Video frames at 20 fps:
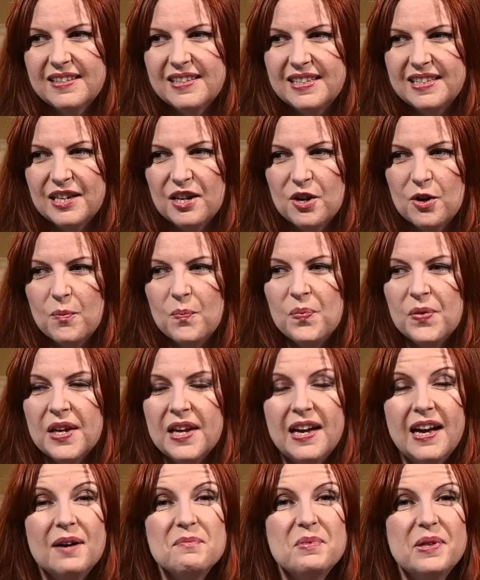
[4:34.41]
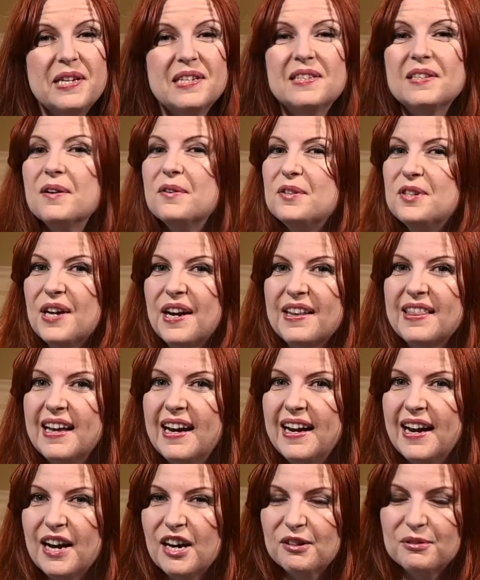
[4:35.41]
So please go check
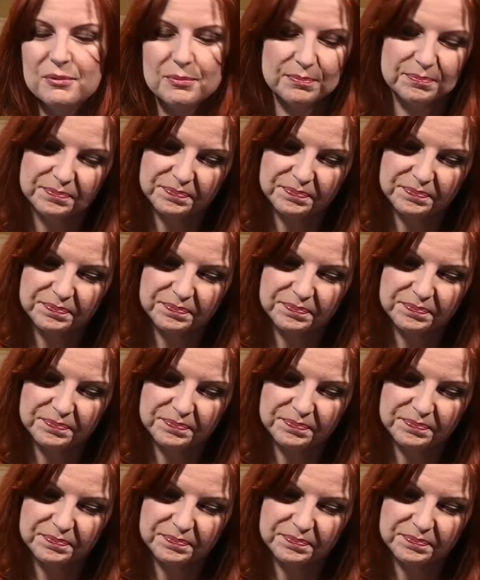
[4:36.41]
that out.